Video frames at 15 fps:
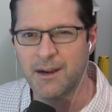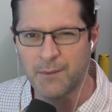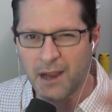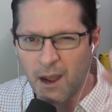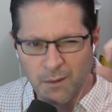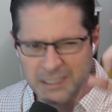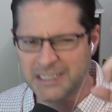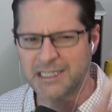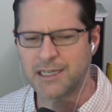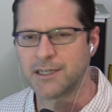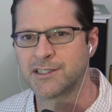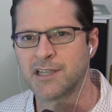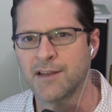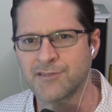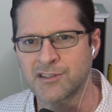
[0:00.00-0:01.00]
We always see
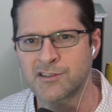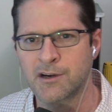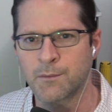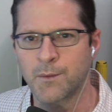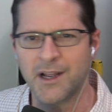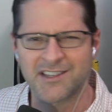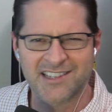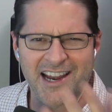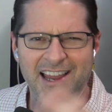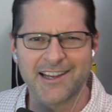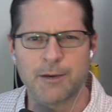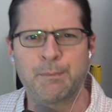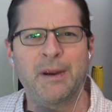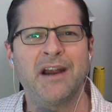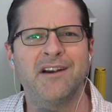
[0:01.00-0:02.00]
ourselves a certain way. It's kind of like
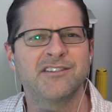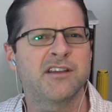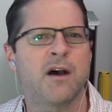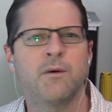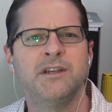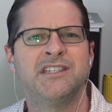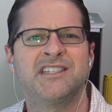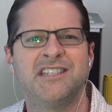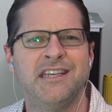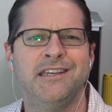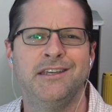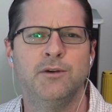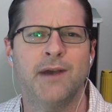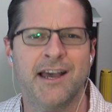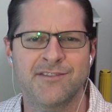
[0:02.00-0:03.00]
your parents always see
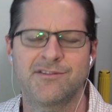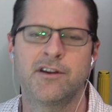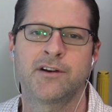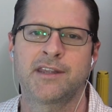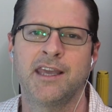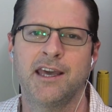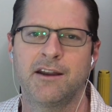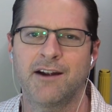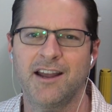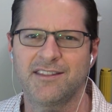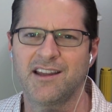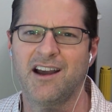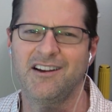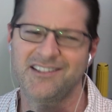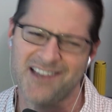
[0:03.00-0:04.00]
you as their kid, right?
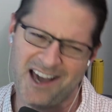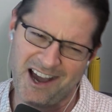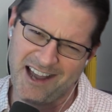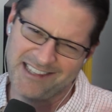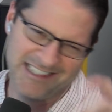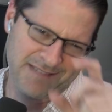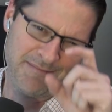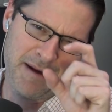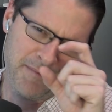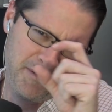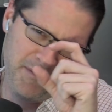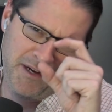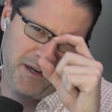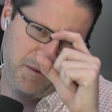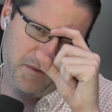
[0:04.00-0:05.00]
They always, oh, I just remember
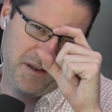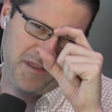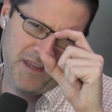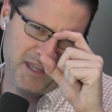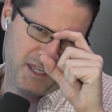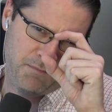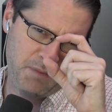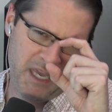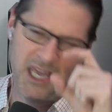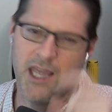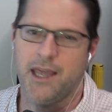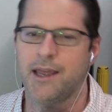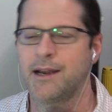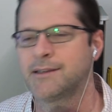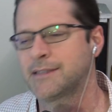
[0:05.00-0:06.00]
when you were this
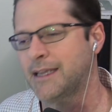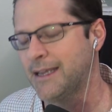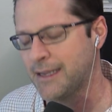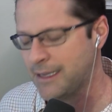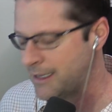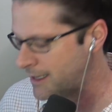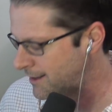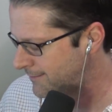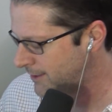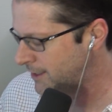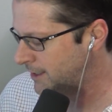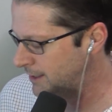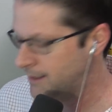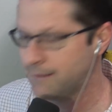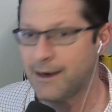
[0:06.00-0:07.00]
big. And it's like,
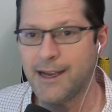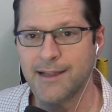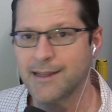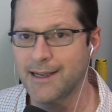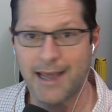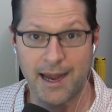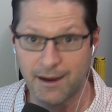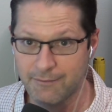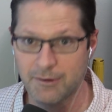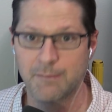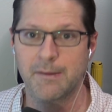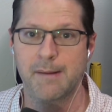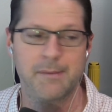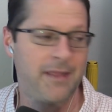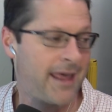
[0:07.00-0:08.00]
whatever, right? Like, I don't even
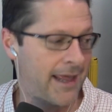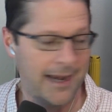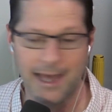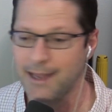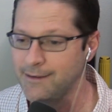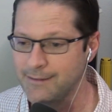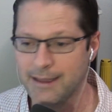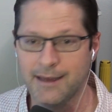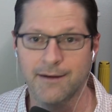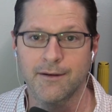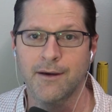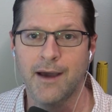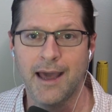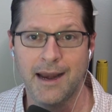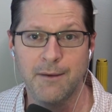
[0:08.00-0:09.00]
remember that. I don't
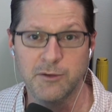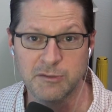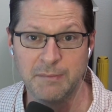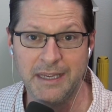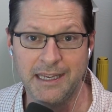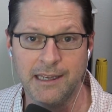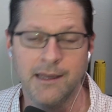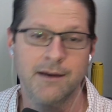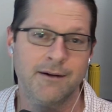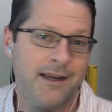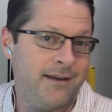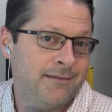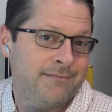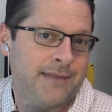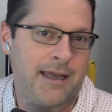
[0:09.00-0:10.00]
know. And it was me,
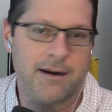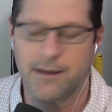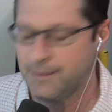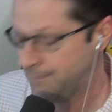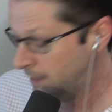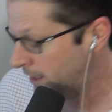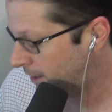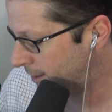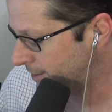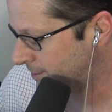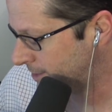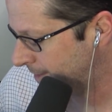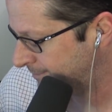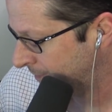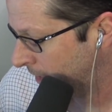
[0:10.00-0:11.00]
right? I don't know. Hard to say.